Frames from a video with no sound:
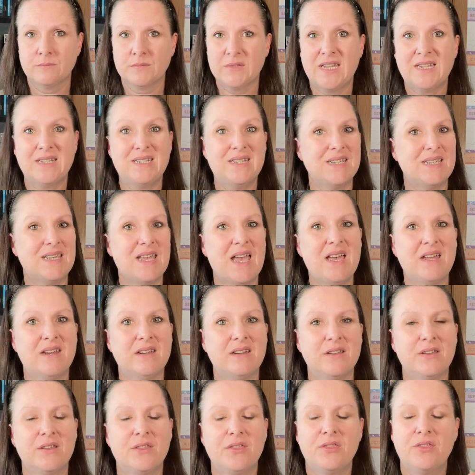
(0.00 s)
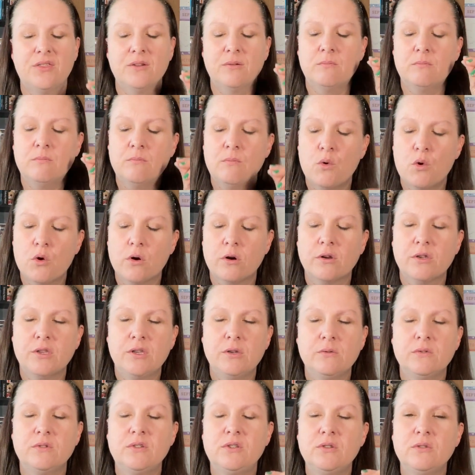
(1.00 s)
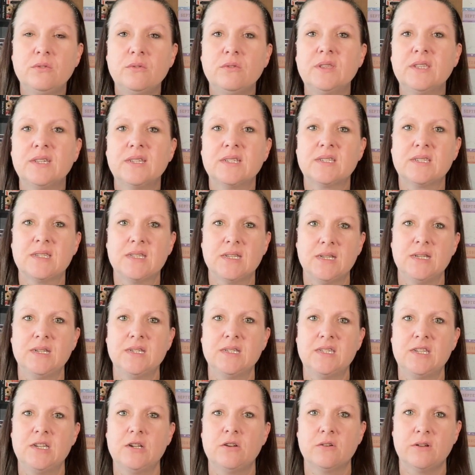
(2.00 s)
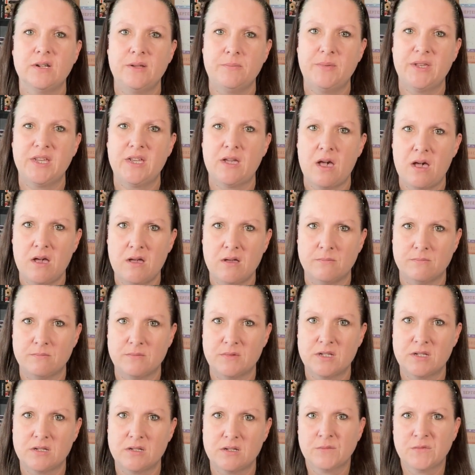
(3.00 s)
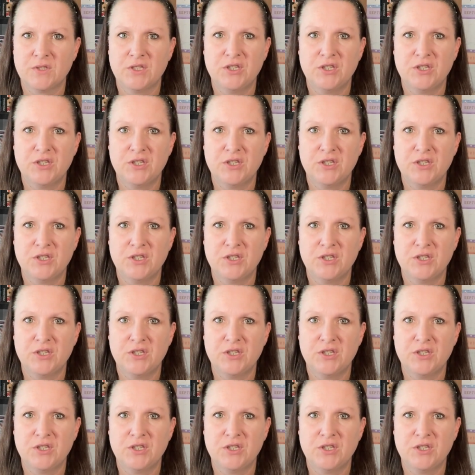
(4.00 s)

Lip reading: And again, the more you do this, the easier it becomes.